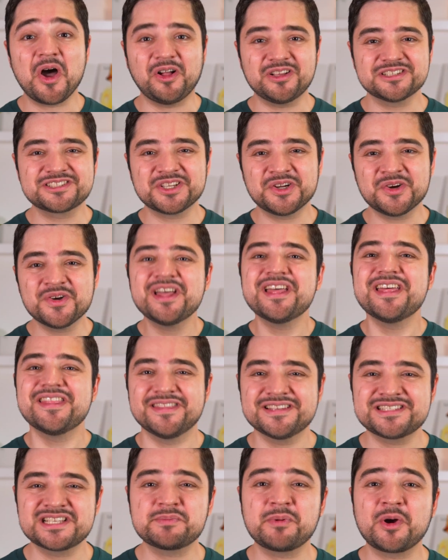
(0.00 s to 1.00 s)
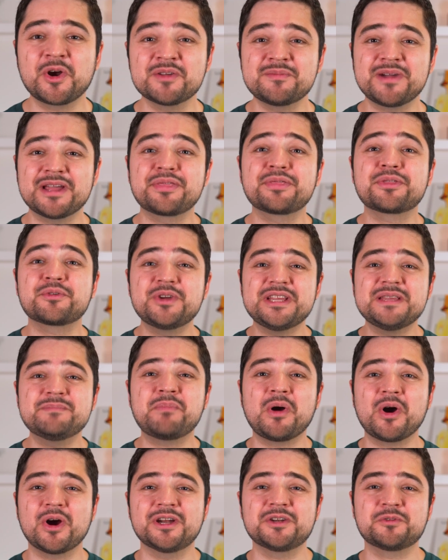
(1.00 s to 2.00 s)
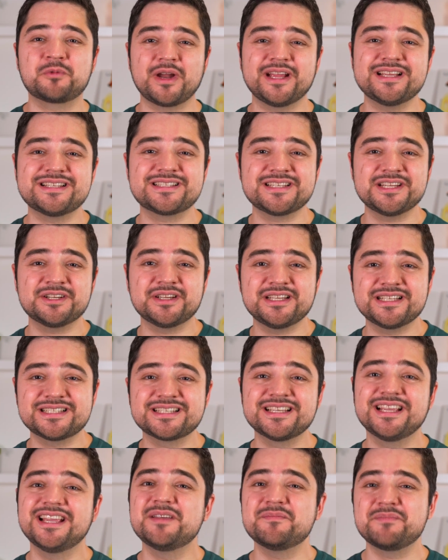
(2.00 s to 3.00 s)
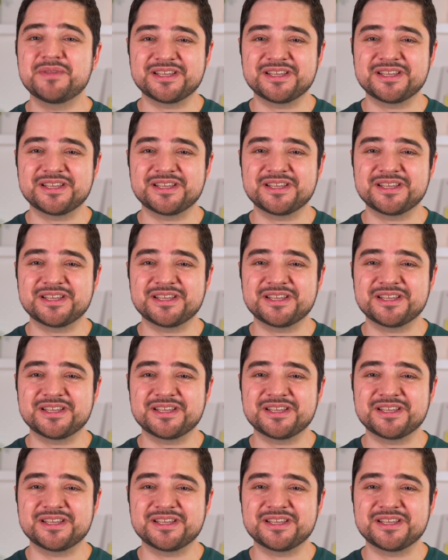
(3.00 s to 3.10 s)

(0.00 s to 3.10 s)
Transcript: Also, this is part of my 3-part rice series